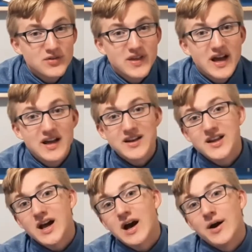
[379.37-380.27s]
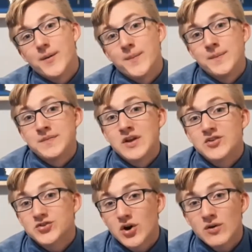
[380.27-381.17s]
that
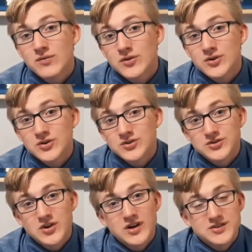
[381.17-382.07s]
sulfur is not